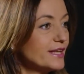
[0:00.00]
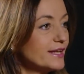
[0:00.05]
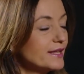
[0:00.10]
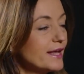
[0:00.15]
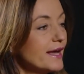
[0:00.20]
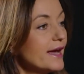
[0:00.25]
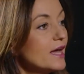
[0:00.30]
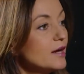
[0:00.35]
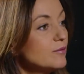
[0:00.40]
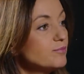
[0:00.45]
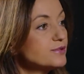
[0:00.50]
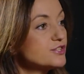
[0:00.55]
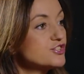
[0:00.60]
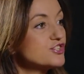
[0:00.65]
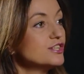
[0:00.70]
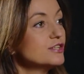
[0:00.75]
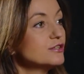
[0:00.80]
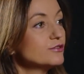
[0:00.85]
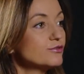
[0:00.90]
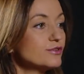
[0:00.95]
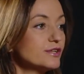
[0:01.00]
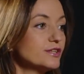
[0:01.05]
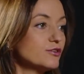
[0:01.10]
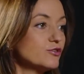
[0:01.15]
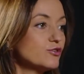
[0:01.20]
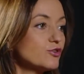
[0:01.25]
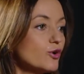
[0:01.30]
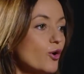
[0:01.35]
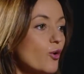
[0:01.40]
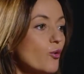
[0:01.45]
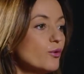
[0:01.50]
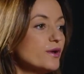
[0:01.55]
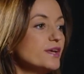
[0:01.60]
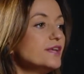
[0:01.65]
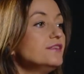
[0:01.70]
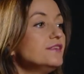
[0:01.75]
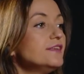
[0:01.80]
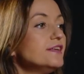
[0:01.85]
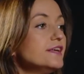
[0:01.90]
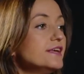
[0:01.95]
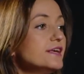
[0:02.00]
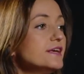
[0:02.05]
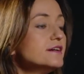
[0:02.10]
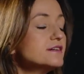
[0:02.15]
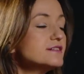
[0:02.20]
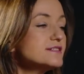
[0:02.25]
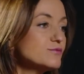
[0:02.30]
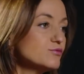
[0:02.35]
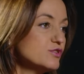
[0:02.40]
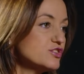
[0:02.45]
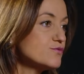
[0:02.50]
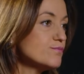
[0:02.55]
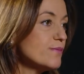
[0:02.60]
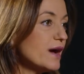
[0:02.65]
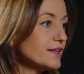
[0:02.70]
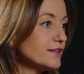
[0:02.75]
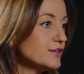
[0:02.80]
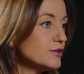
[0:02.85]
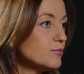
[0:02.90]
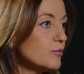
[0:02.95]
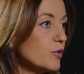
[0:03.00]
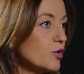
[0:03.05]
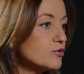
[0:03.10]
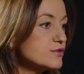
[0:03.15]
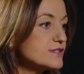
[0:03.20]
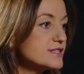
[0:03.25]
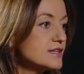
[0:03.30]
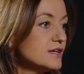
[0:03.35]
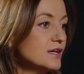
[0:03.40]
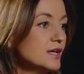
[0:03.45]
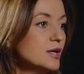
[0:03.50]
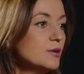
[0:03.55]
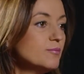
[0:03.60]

and help children grow in the years which matter most.